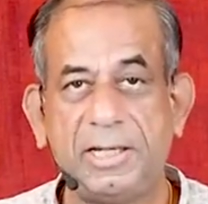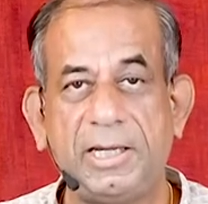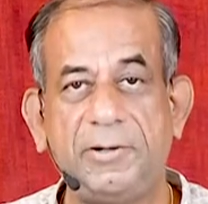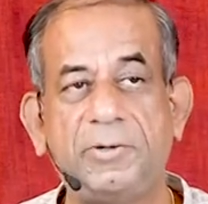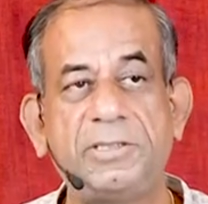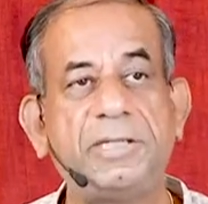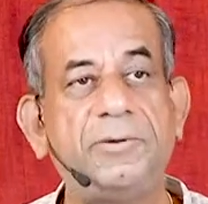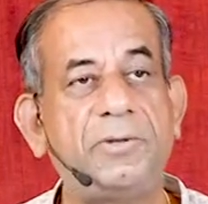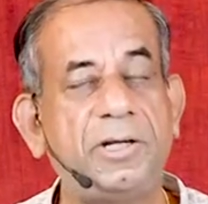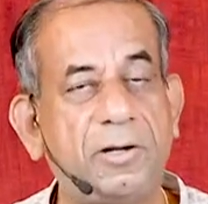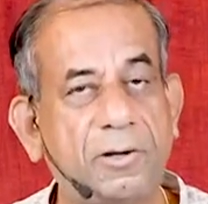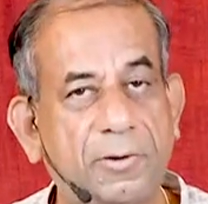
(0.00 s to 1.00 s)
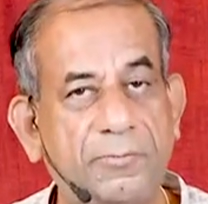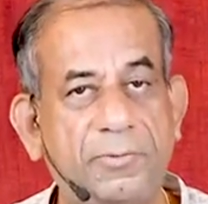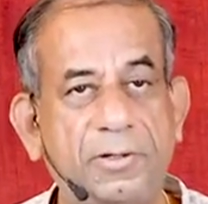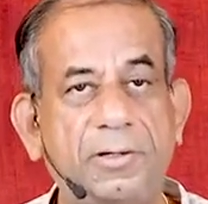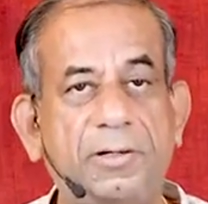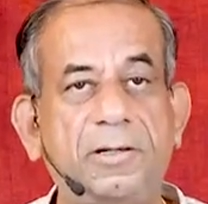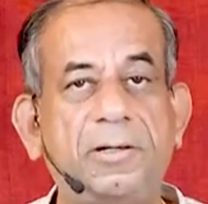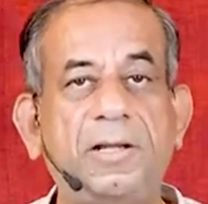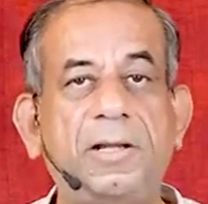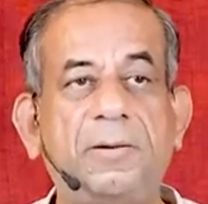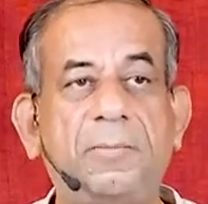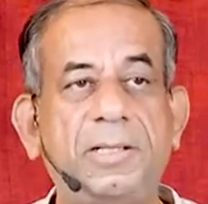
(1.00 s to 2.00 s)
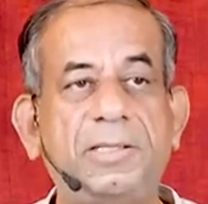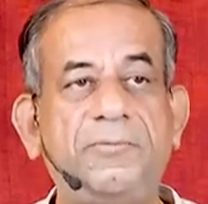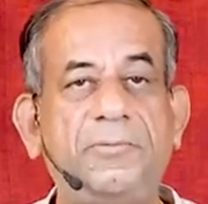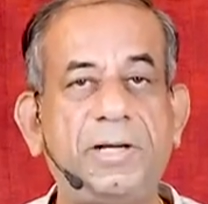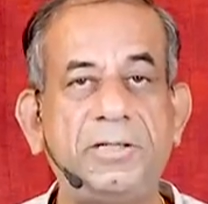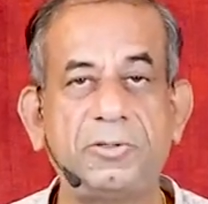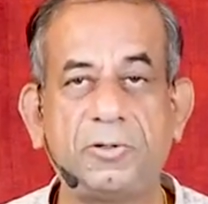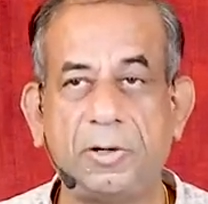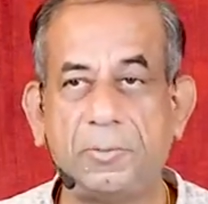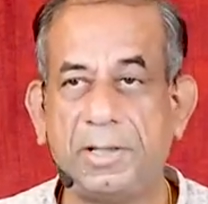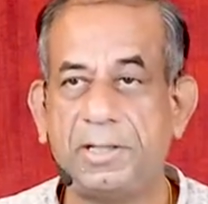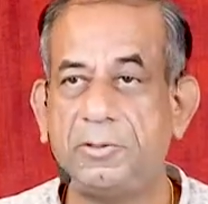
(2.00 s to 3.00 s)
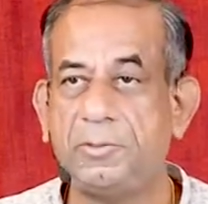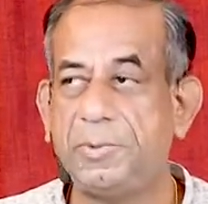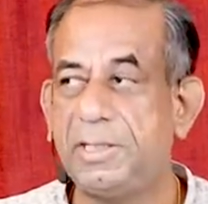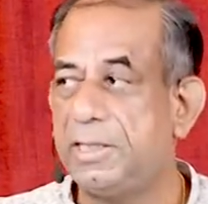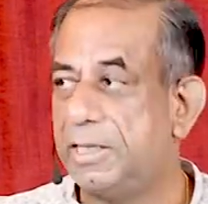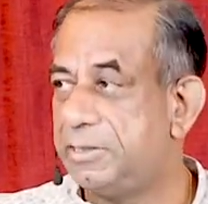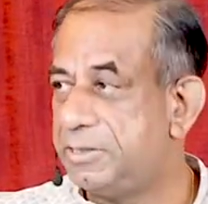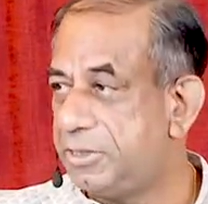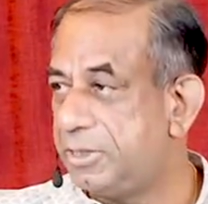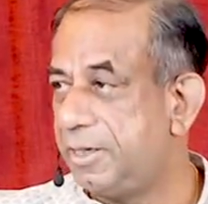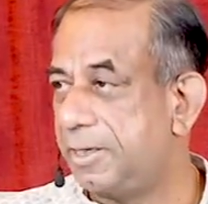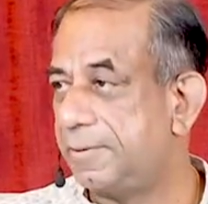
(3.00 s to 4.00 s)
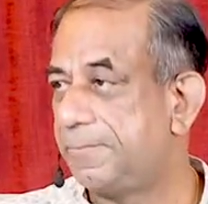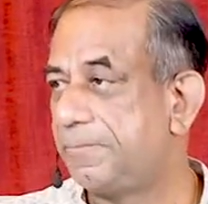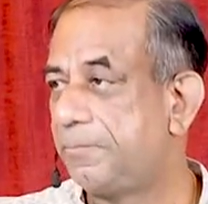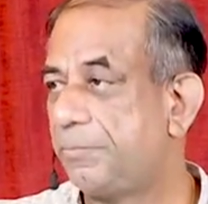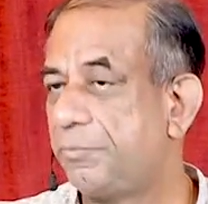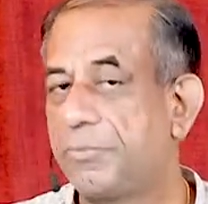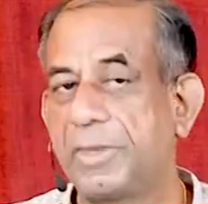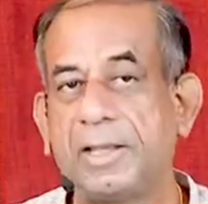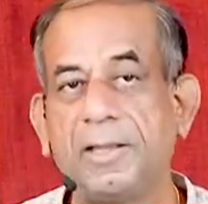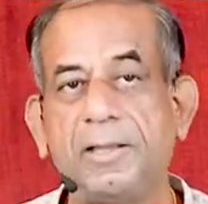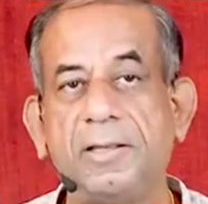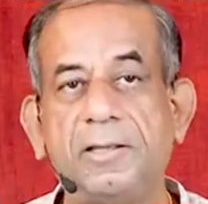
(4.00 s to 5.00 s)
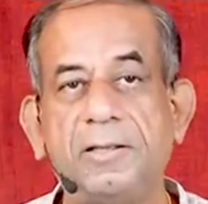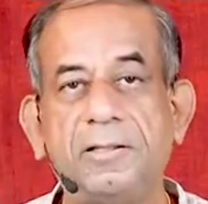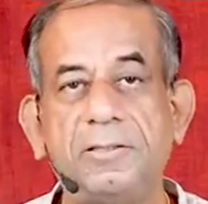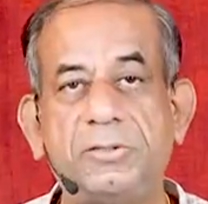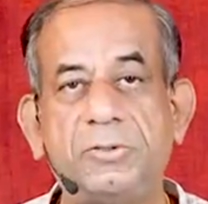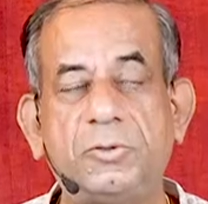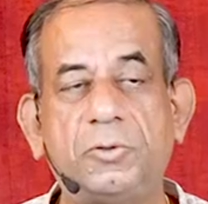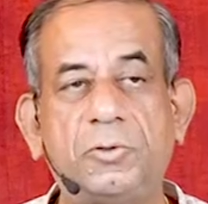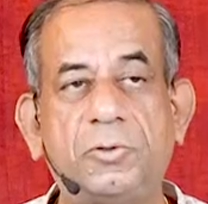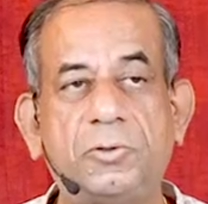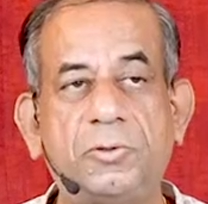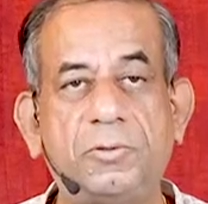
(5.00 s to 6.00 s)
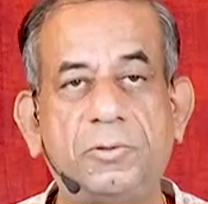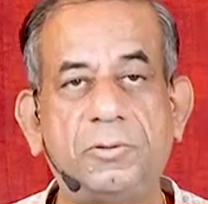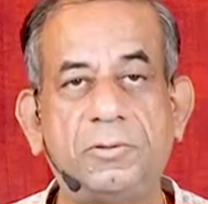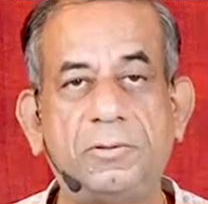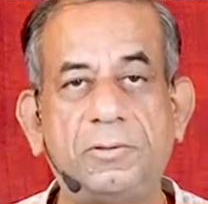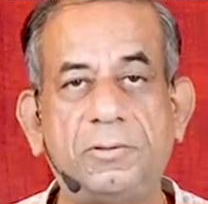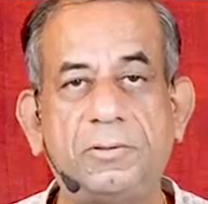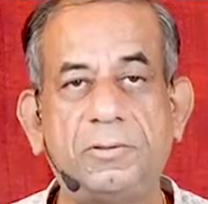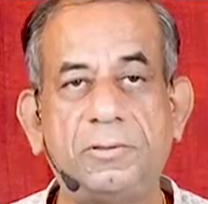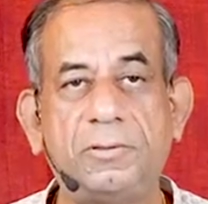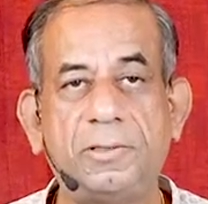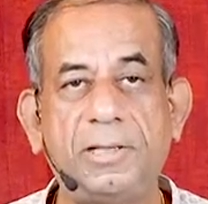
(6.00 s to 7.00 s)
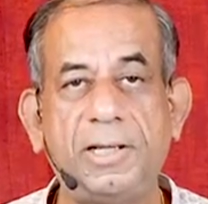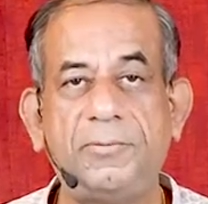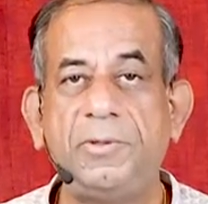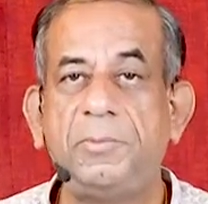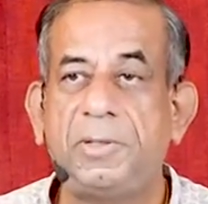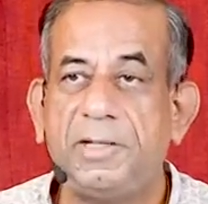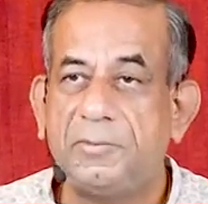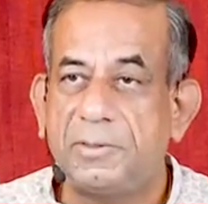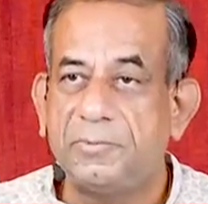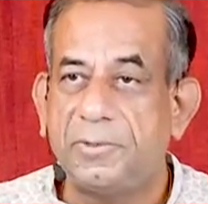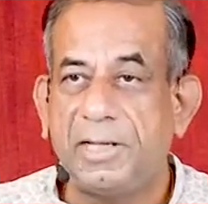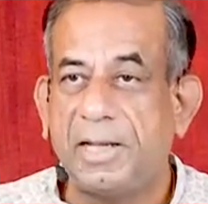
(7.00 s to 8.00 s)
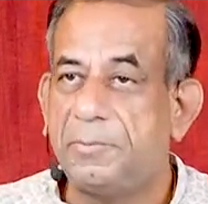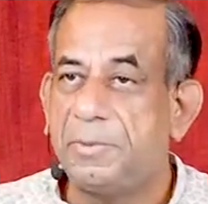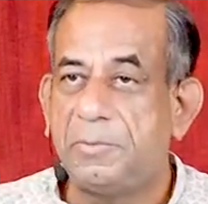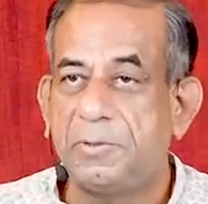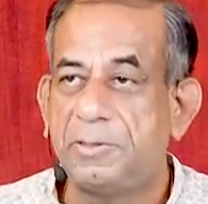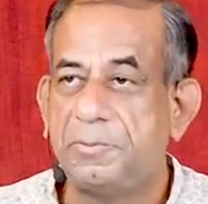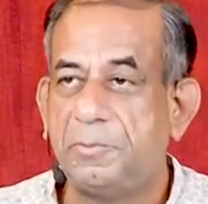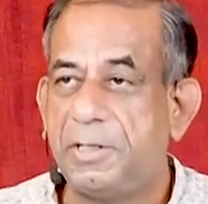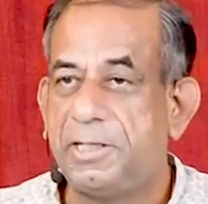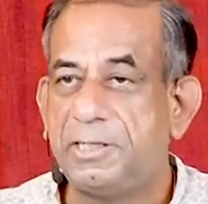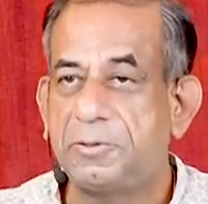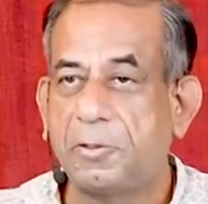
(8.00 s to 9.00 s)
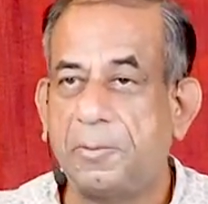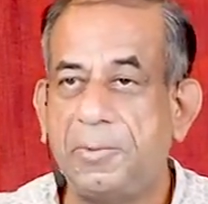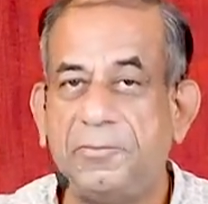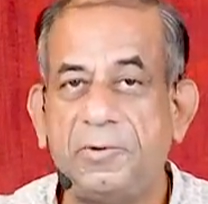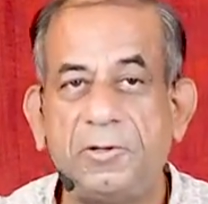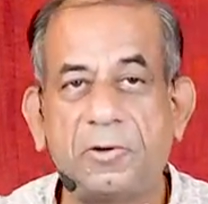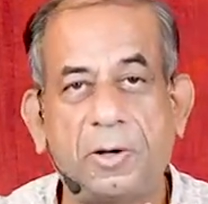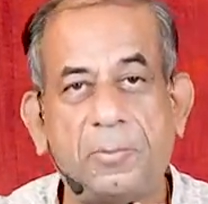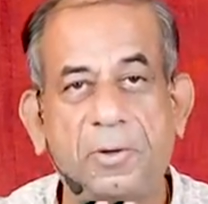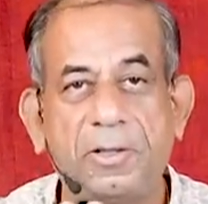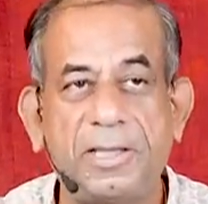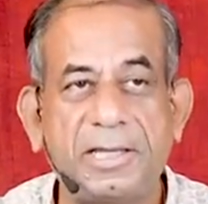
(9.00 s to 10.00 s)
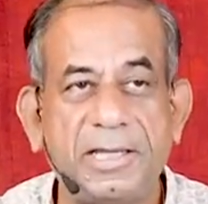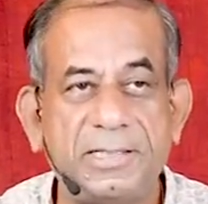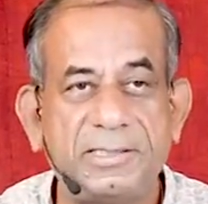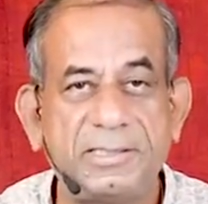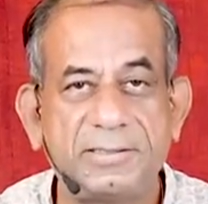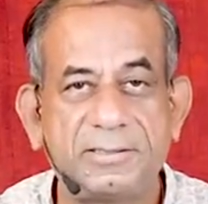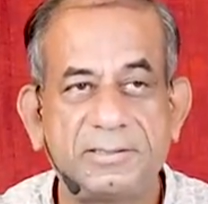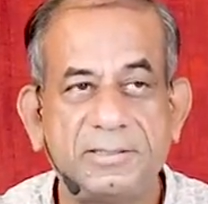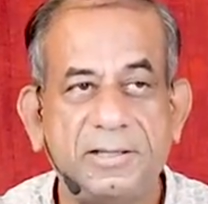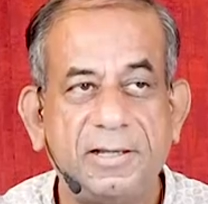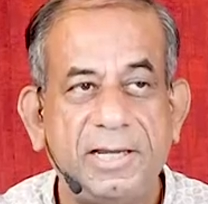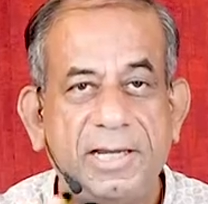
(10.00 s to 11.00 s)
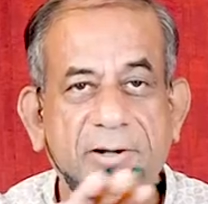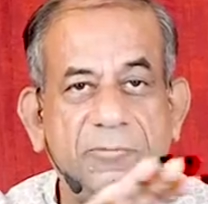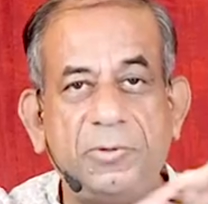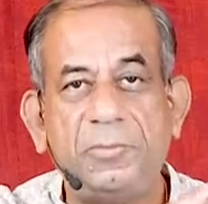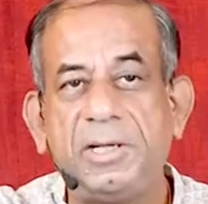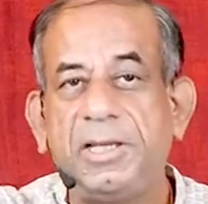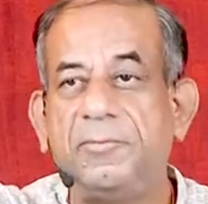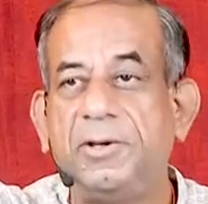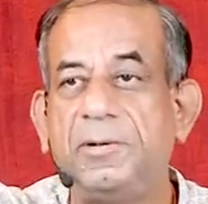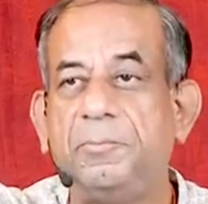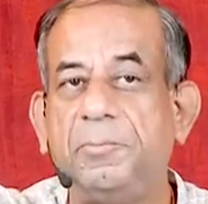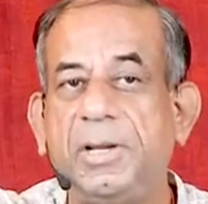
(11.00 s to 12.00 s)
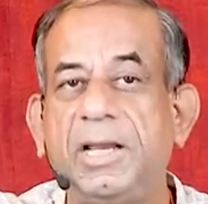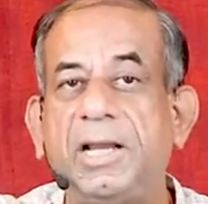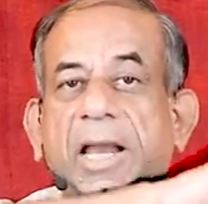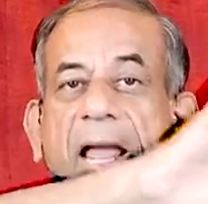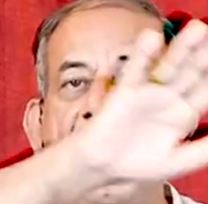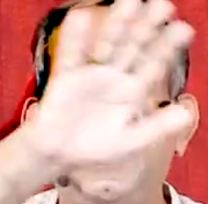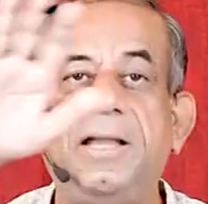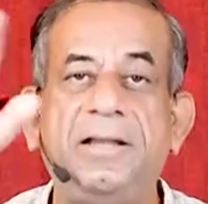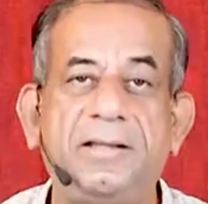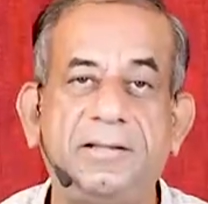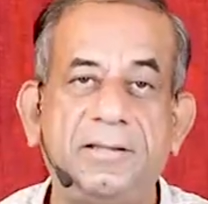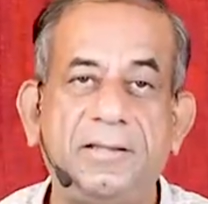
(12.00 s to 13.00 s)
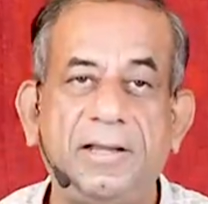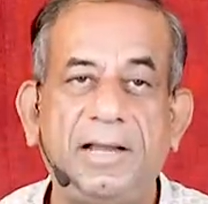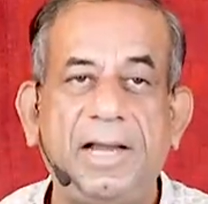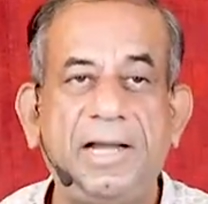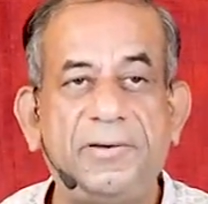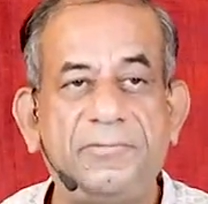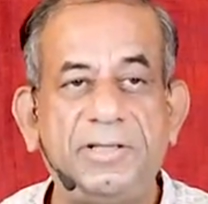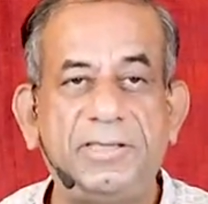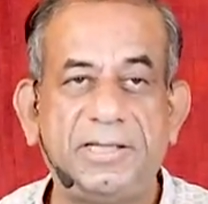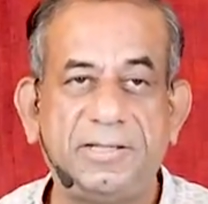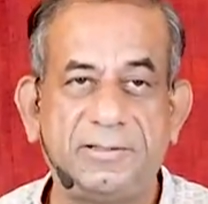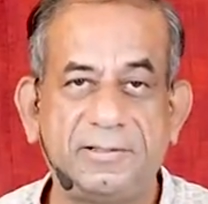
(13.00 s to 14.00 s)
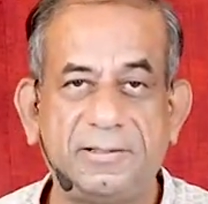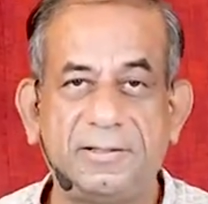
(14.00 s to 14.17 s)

He was given an offer by the French government to be in Algeria. So everybody was very happy because british government will drop all the cases he would be given big land and everything